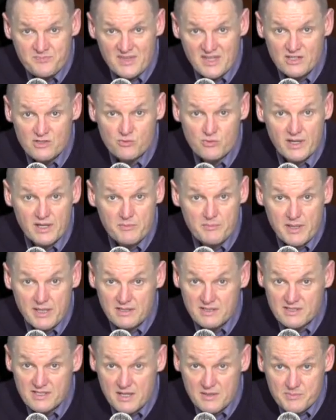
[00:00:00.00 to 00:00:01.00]
It is
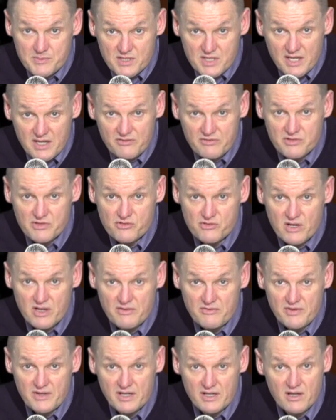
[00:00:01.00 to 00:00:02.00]
recommended to abstain from
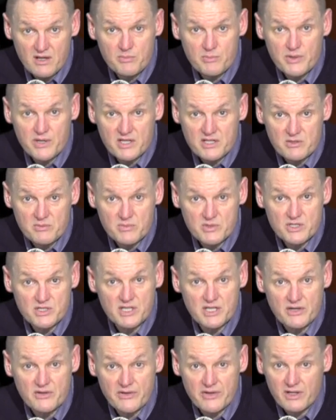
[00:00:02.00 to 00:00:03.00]
driving and operating
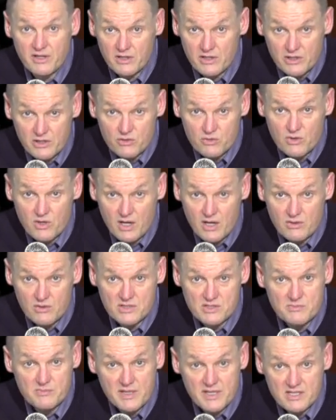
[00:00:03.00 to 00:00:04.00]
machinery until you know how
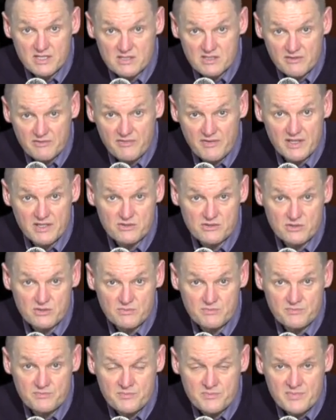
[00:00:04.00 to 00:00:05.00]
this medicine affects you.
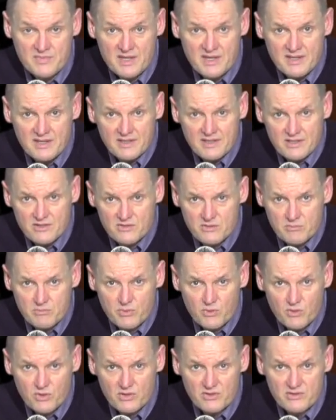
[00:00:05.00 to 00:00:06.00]
It is
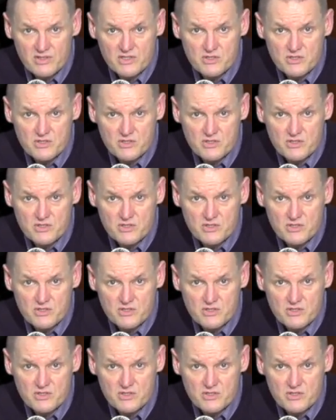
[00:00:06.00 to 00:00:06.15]
important